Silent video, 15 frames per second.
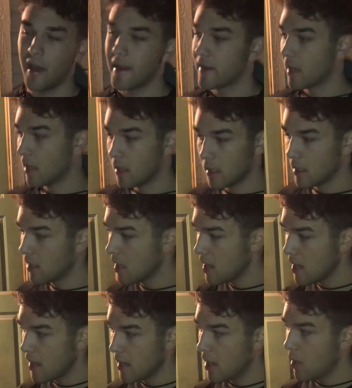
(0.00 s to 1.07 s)
like,
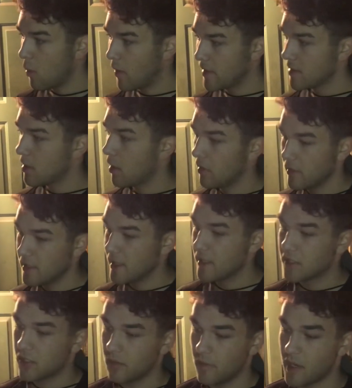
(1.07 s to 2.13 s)
what do you call it an
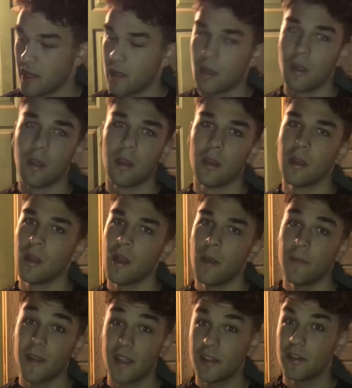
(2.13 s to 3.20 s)
instrument?
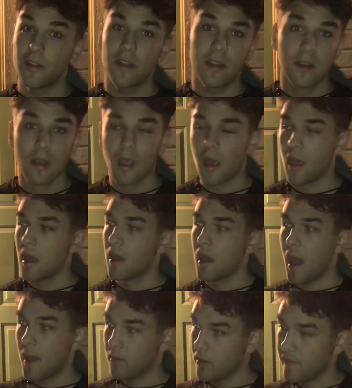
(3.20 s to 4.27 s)
Because
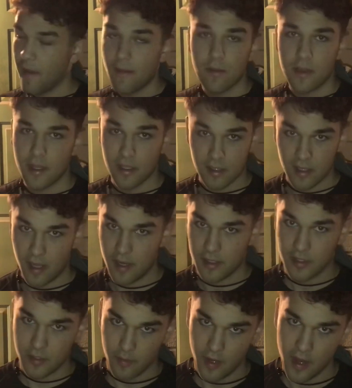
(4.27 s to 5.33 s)
I believe everything is an
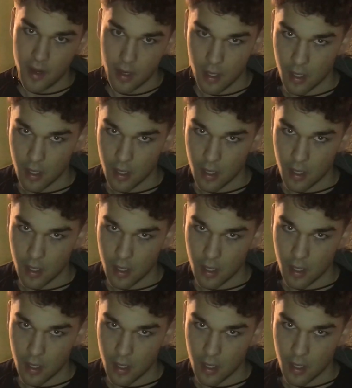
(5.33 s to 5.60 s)
instrument.